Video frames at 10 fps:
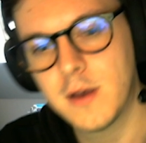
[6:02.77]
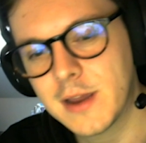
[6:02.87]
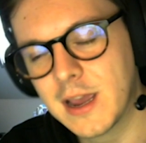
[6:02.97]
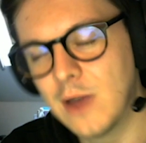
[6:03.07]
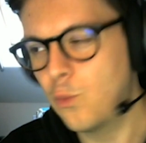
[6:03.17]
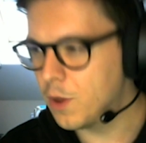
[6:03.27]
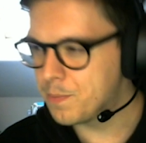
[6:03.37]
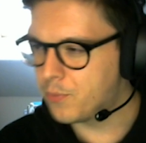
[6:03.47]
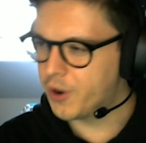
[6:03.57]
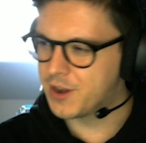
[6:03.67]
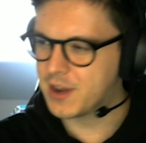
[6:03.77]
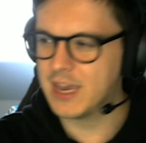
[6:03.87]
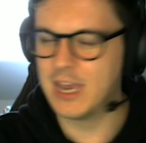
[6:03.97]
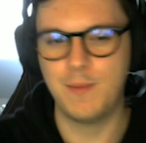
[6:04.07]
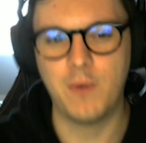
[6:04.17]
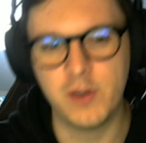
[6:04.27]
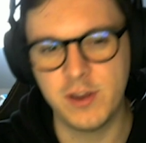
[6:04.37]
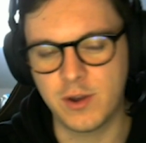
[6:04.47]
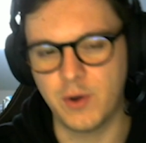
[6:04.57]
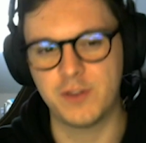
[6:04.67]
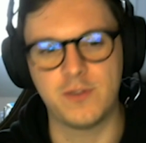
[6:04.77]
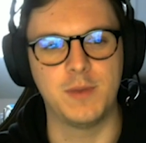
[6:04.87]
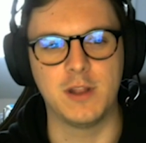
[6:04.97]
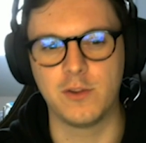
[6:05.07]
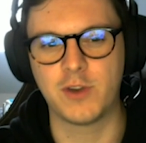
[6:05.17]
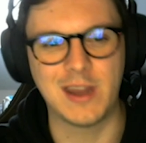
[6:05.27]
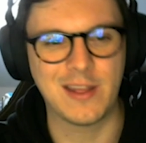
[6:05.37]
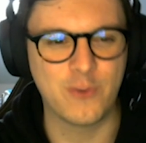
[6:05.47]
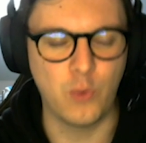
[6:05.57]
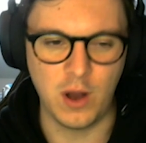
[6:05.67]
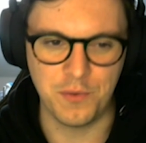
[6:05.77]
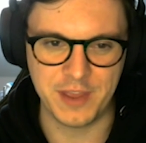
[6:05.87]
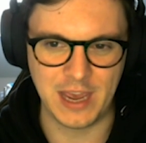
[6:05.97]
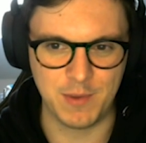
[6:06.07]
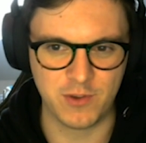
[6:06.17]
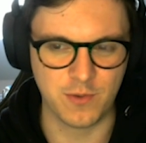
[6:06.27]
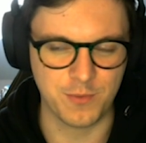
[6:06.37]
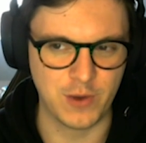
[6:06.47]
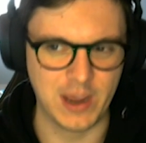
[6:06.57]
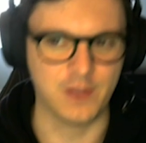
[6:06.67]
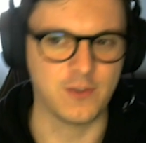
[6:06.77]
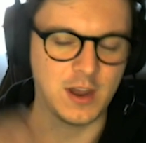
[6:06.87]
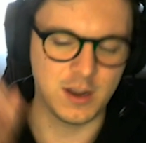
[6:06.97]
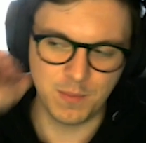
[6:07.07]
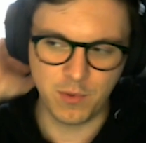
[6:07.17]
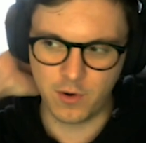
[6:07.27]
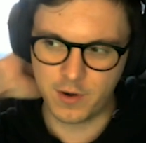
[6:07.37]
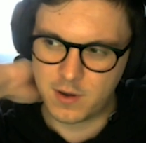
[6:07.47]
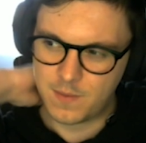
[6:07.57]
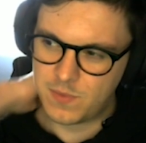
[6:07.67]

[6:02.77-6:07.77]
Like, at what point in the game are you going to be looking at 12 damage from dragons on the board?